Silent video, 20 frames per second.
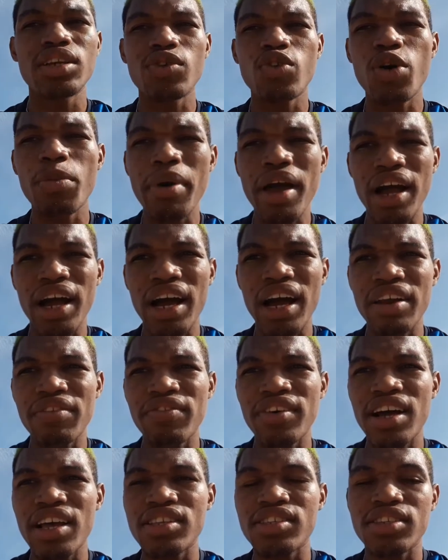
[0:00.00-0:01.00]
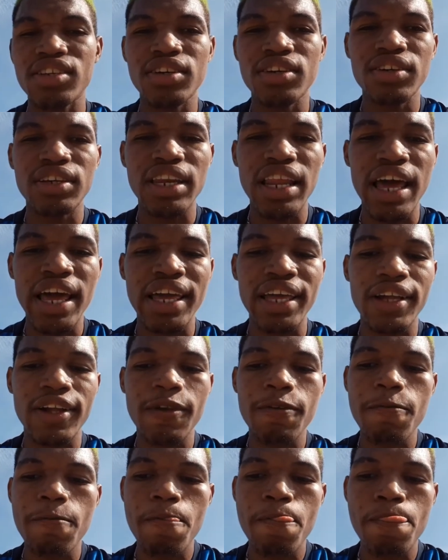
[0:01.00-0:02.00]
thing I advise you, like,
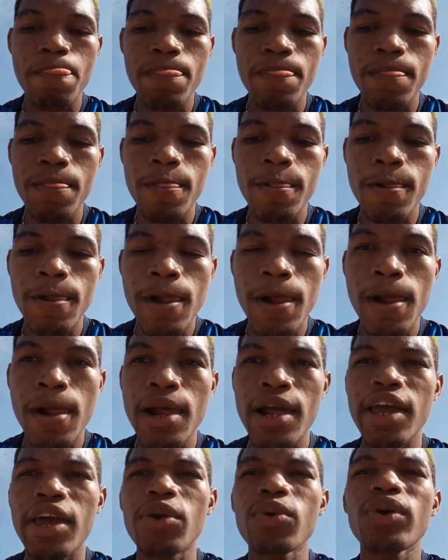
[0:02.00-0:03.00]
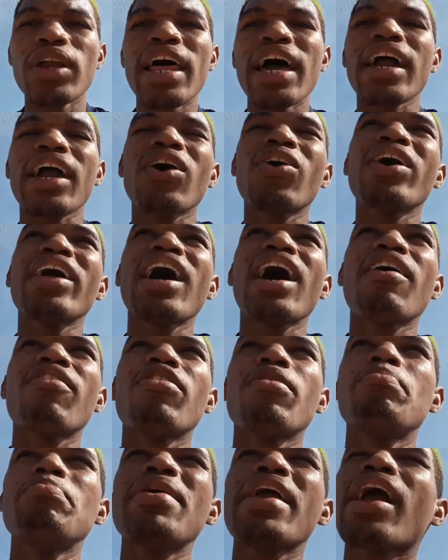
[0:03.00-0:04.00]
you know, like how you
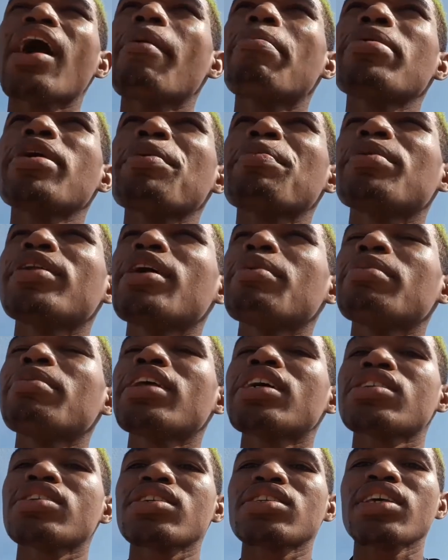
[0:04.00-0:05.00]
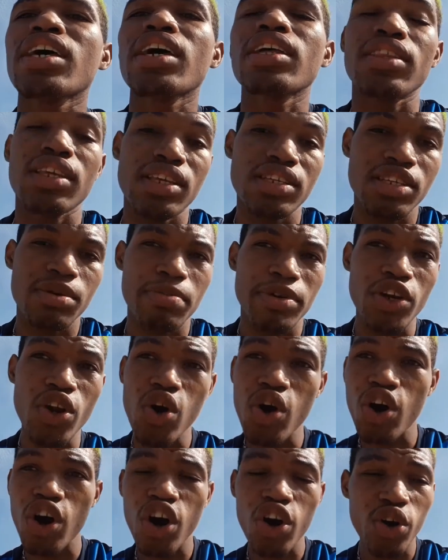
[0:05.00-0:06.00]
have the bigger people in a society, you see me?
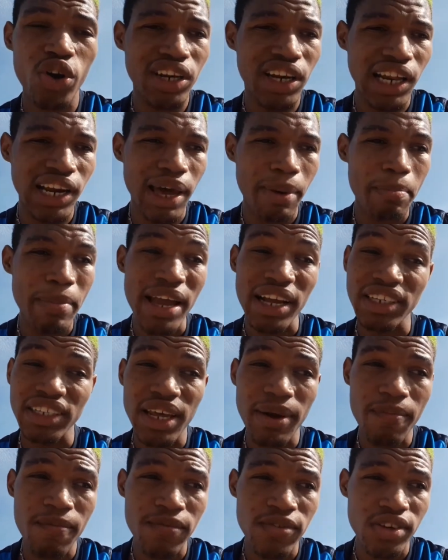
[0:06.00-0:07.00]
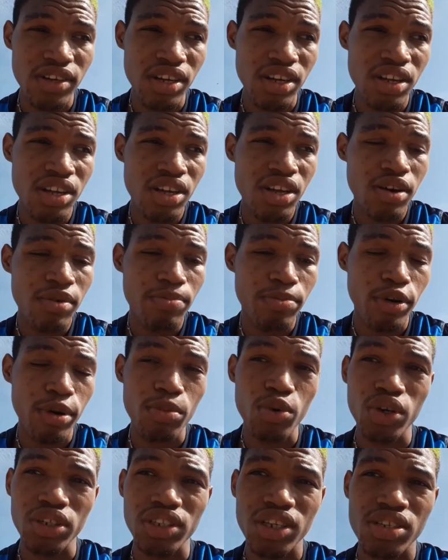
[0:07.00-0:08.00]
Don't go around and beg them for
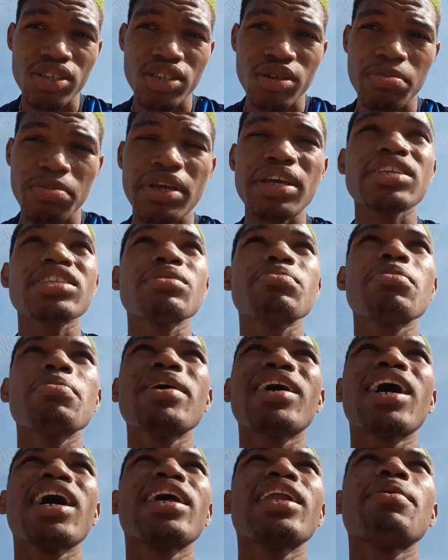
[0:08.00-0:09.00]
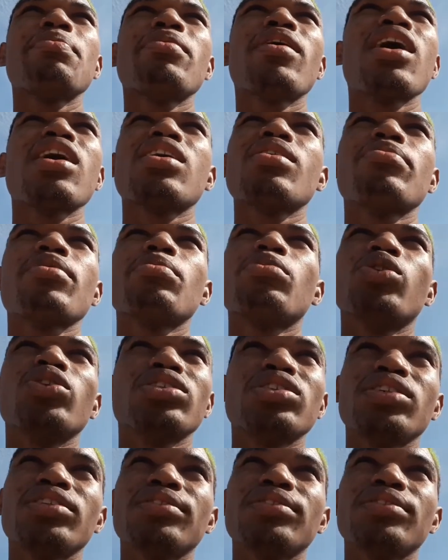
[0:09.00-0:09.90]
promote something, you see me? Because they're not going to promote